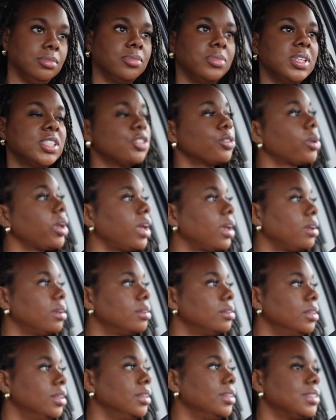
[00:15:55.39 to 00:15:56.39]
It's okay.
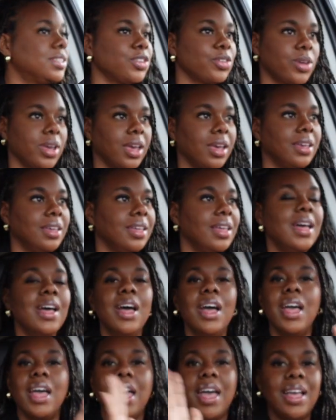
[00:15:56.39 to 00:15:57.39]
It's okay.
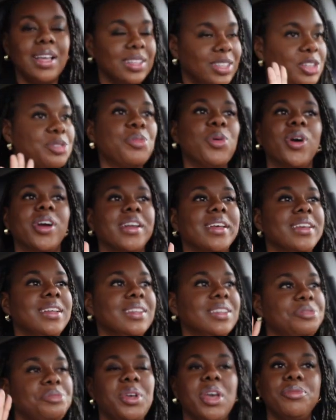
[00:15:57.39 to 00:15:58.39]
Good morning.
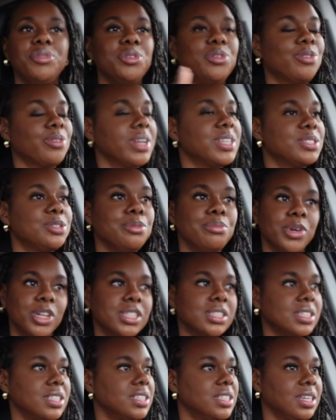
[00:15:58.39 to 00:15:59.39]
We have new grace, new
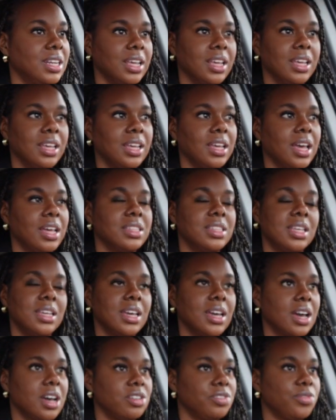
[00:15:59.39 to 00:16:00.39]
mercy today. I thank
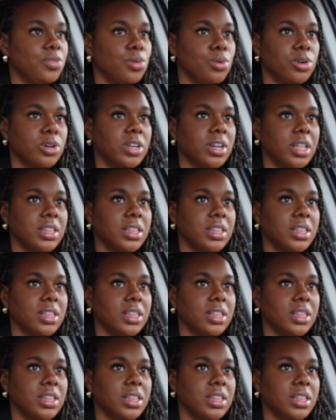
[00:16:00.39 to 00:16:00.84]
God for it.